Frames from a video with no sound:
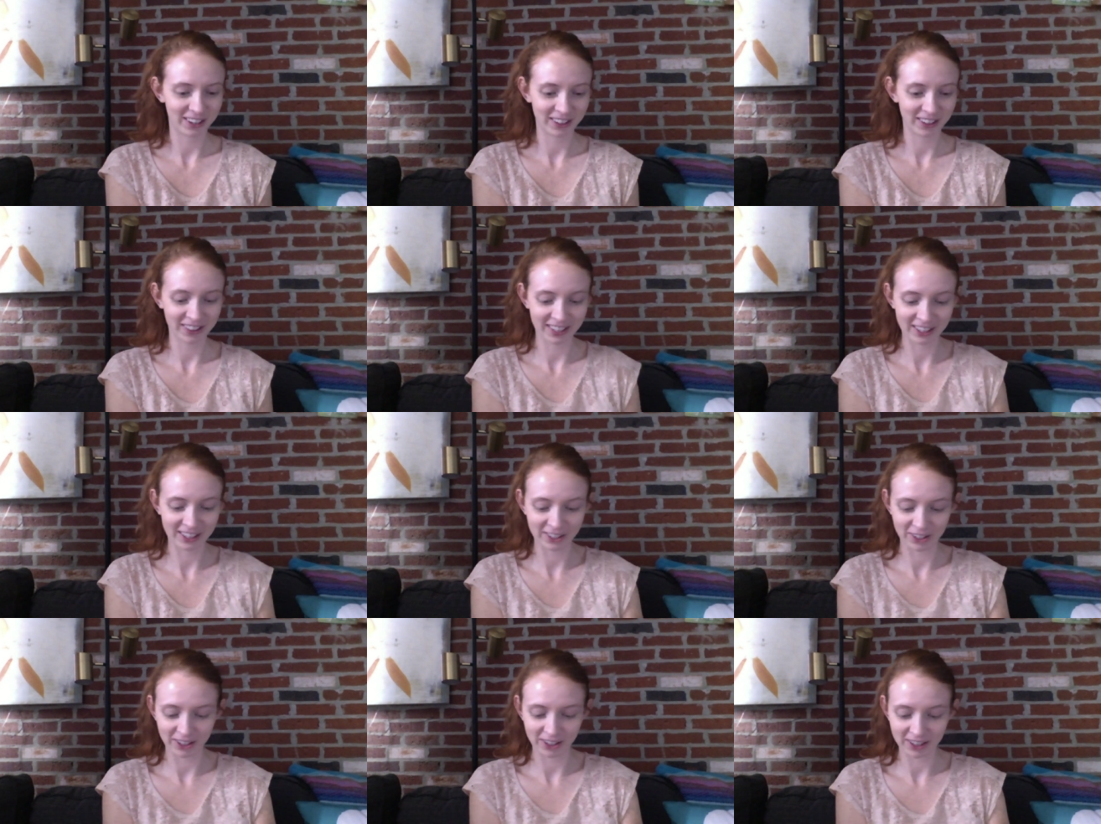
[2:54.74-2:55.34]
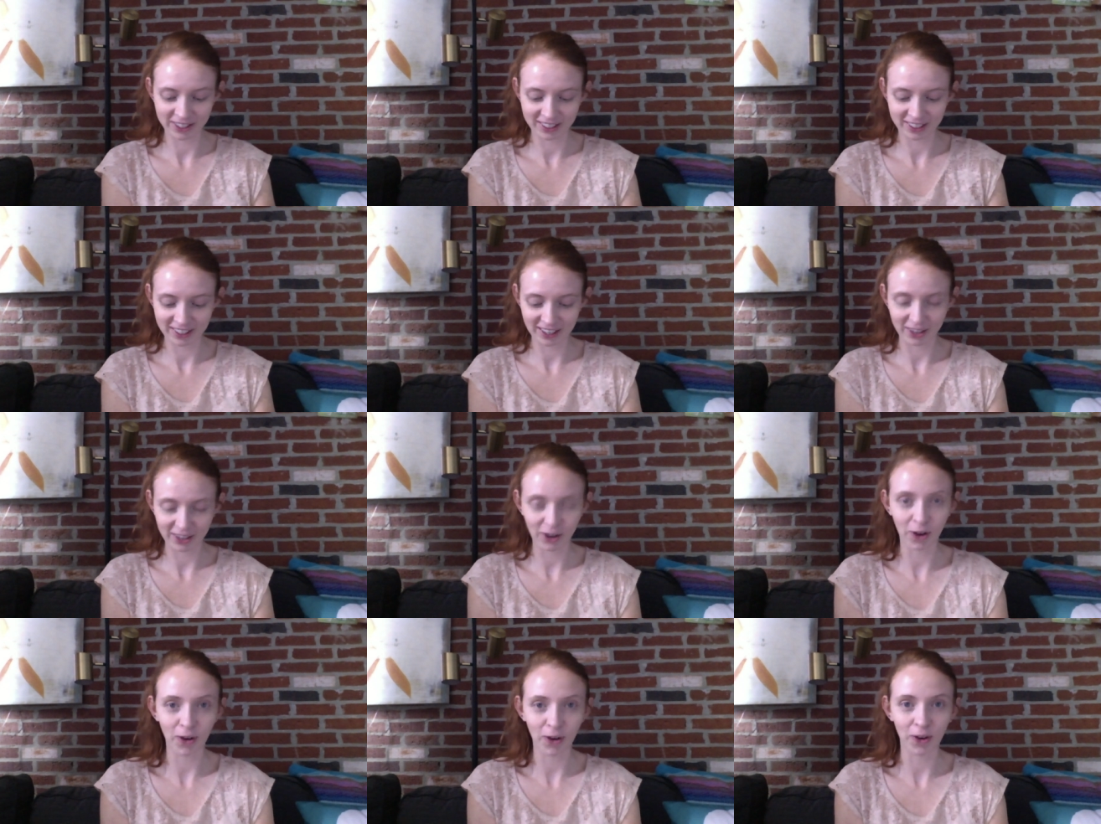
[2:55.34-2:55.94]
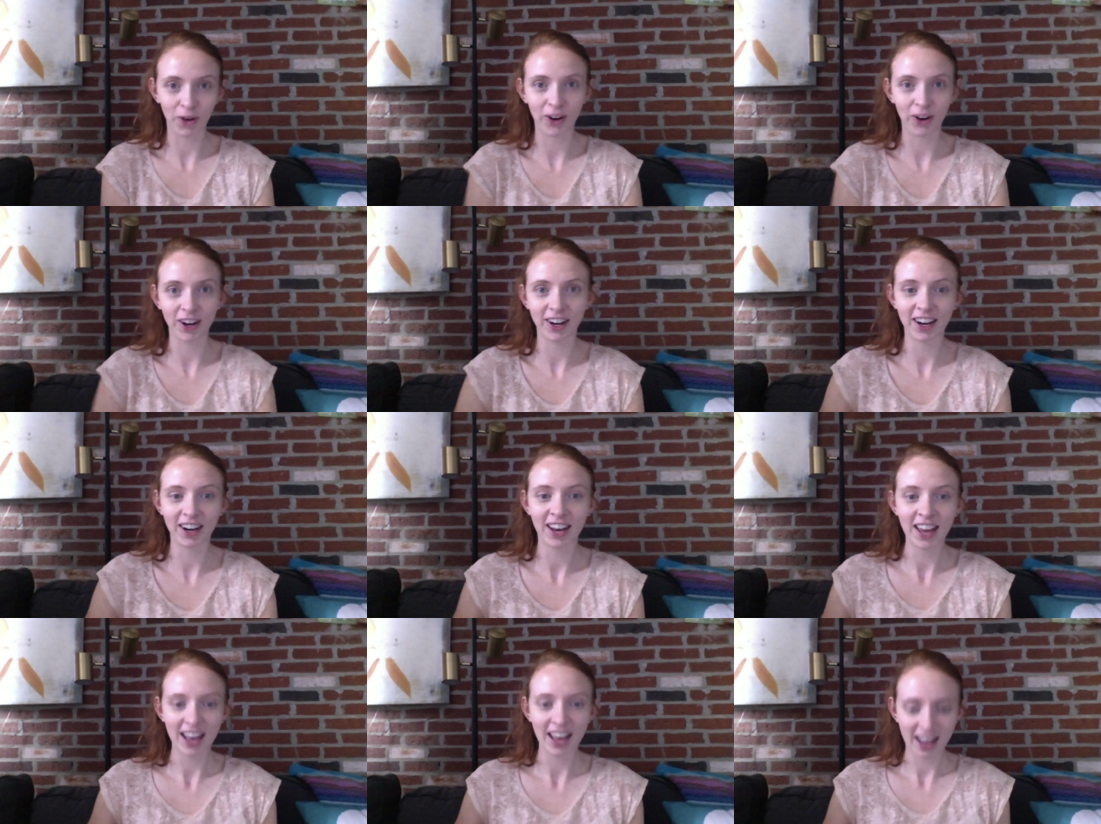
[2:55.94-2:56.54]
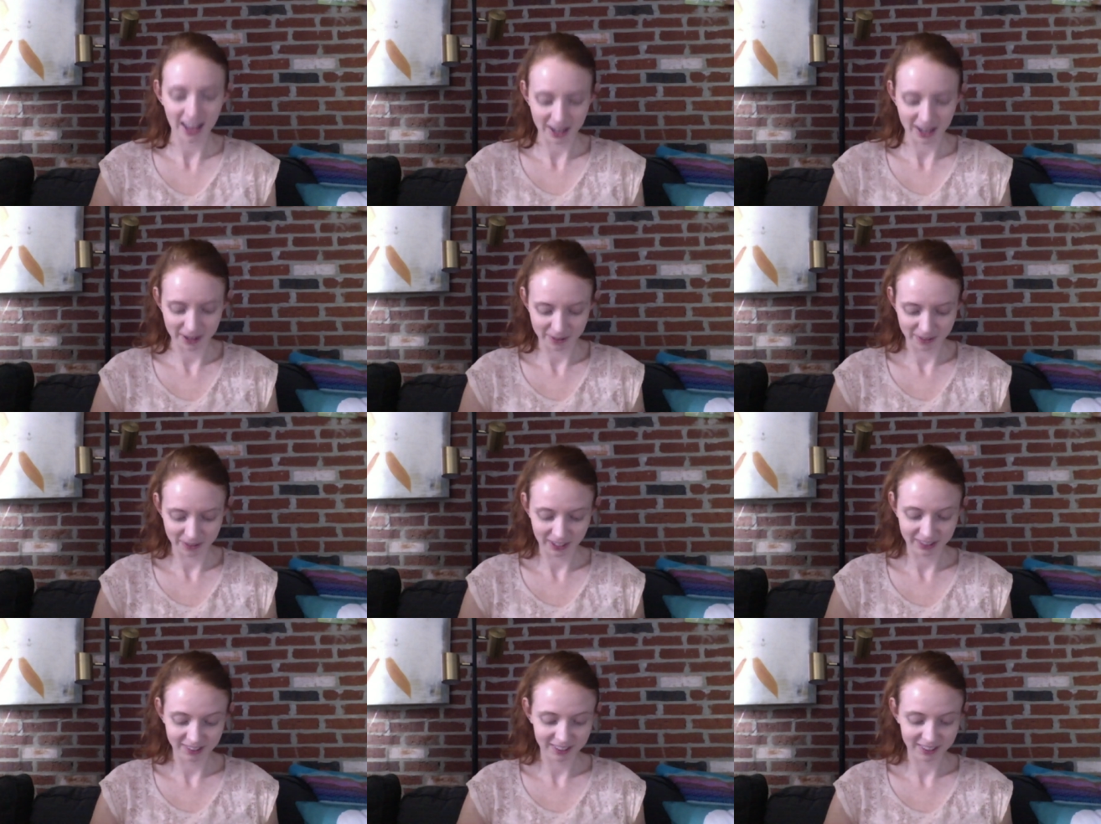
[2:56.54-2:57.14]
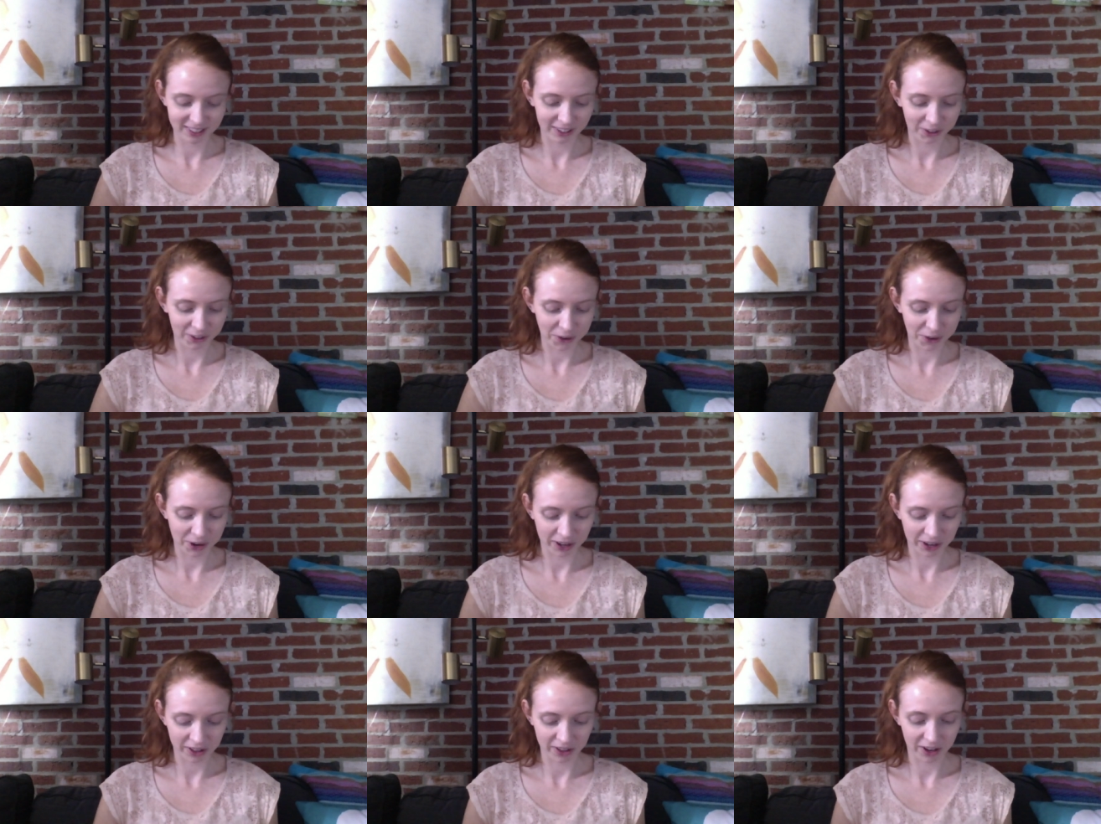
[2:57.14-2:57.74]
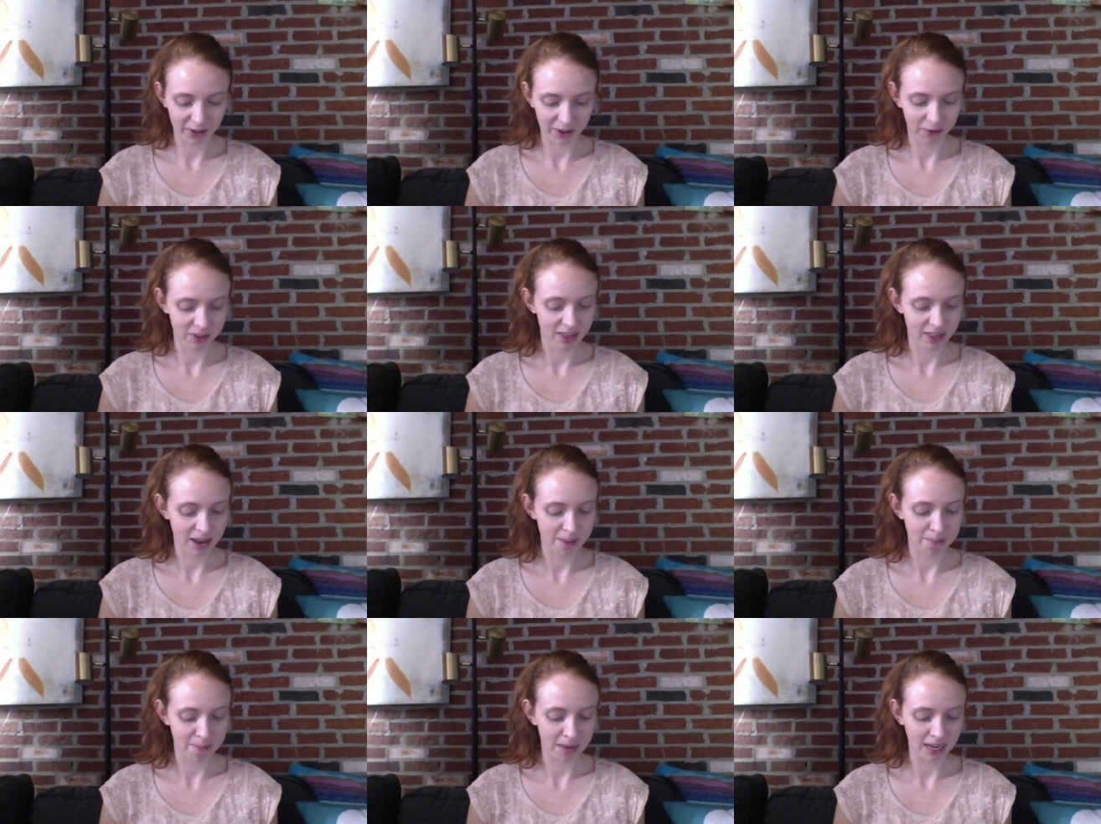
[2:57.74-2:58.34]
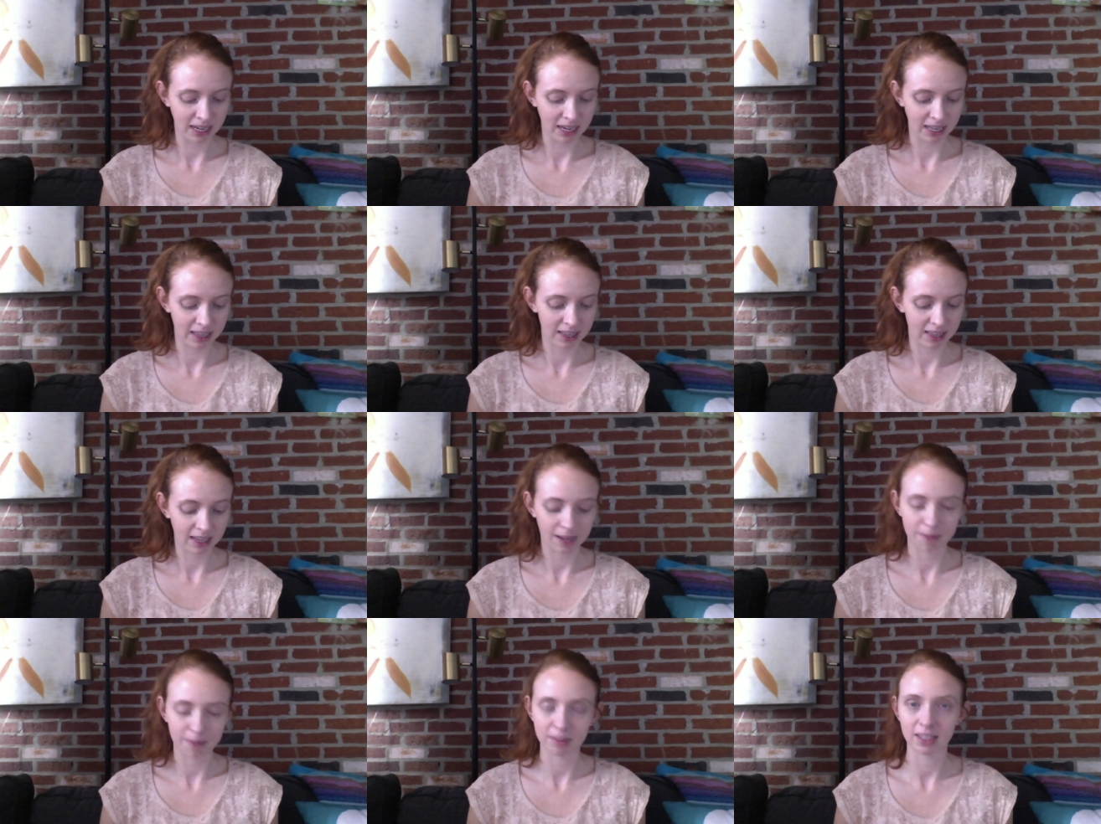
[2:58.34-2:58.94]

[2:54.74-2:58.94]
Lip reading: little decor, and still going along with that money theme.